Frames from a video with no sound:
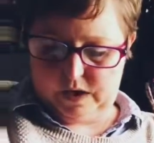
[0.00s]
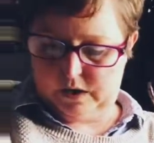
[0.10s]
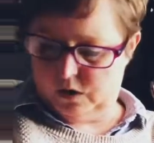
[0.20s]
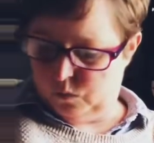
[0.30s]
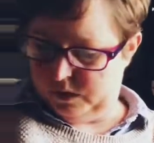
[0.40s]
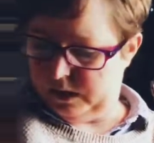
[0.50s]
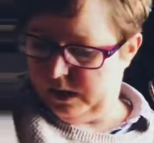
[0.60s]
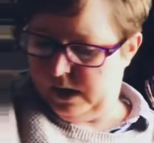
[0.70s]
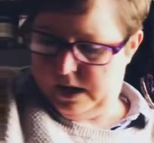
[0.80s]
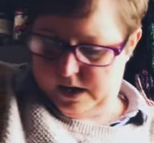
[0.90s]
I can always
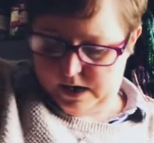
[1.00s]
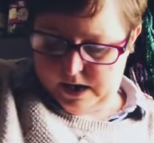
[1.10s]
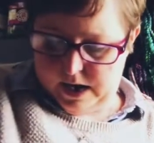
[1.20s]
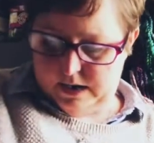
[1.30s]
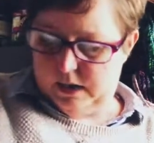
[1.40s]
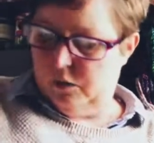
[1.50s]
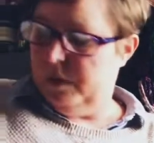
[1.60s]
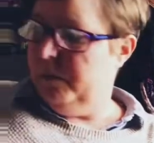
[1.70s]
add a little bit